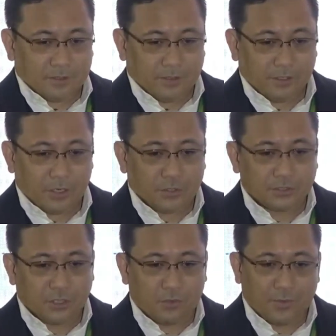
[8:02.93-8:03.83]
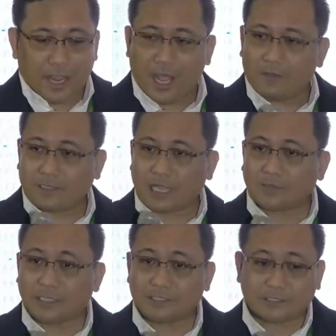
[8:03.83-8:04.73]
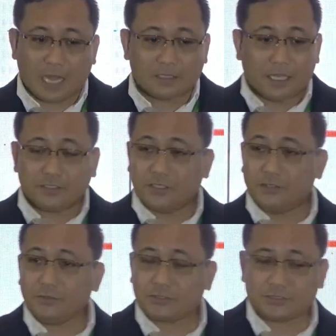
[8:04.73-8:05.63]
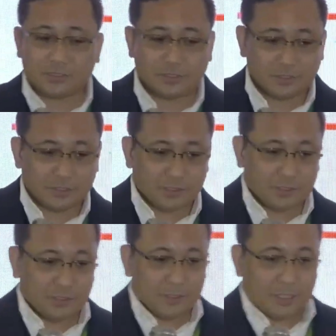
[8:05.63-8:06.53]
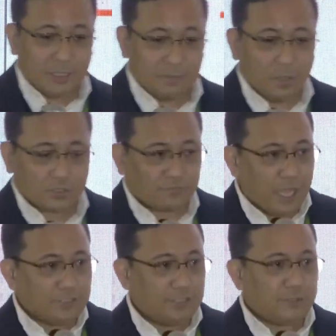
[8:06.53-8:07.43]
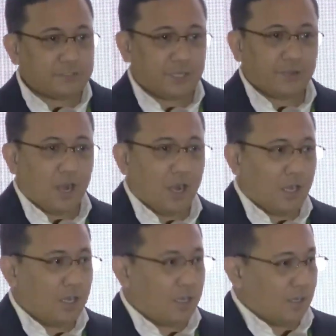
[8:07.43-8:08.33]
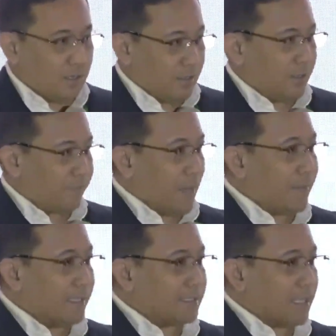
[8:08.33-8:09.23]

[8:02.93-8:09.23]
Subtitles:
There you go. So we have 1,600 LGUs. Most of the LGUs here are, if I may